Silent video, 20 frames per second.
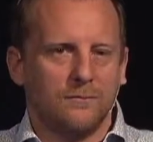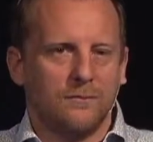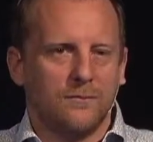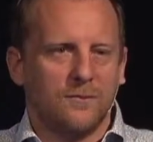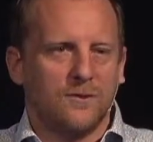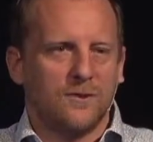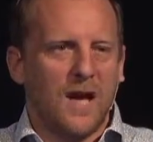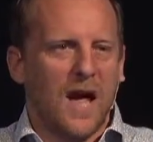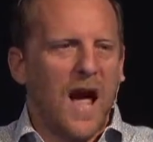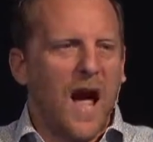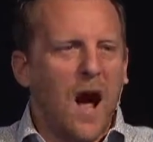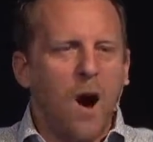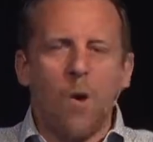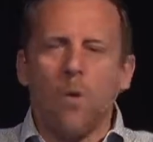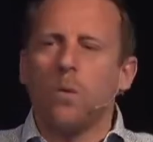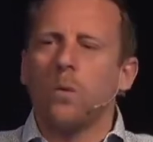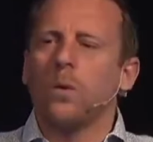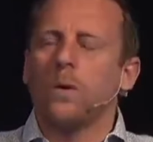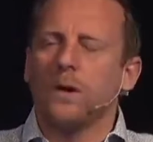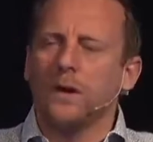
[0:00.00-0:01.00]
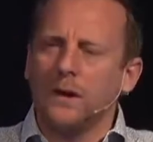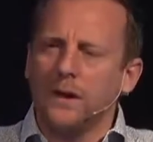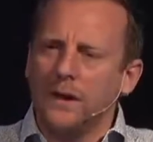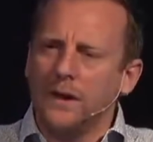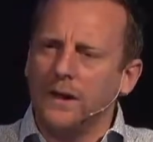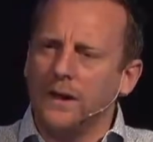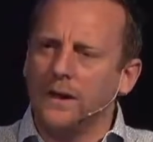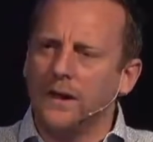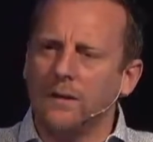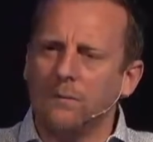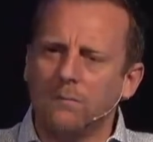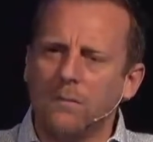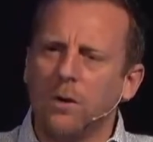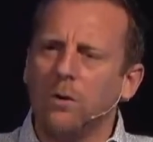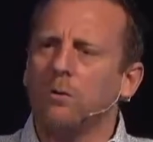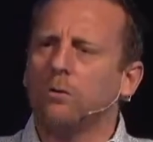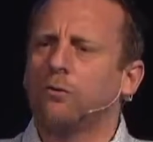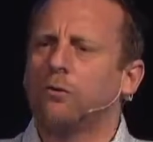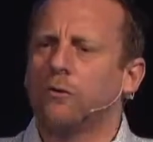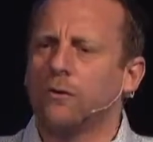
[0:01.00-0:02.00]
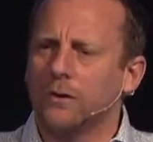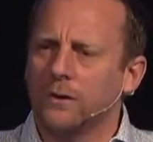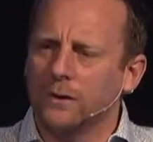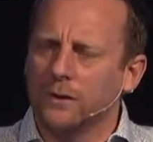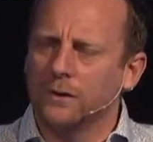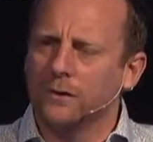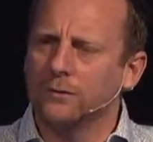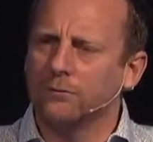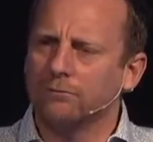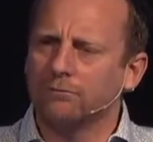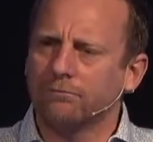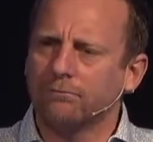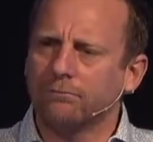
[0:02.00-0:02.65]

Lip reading: It's outwardly emotional.